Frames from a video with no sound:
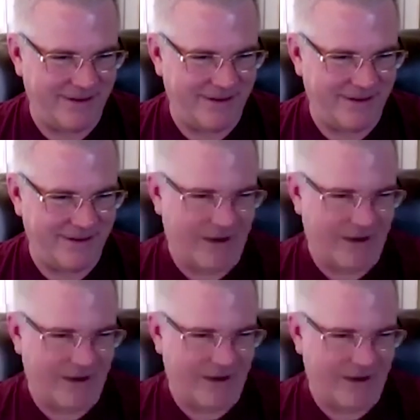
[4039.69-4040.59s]
like how they're
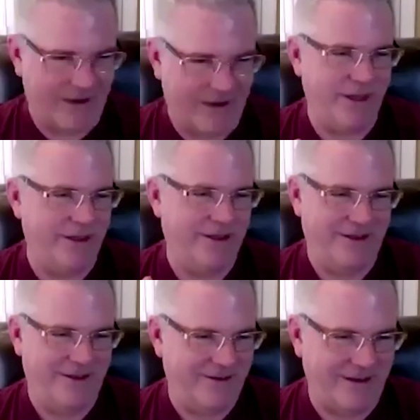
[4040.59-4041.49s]
going to view me,
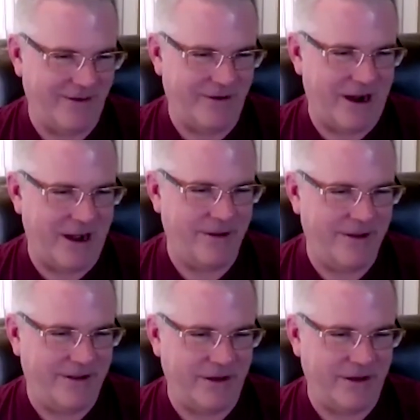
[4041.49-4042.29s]
right? Or how.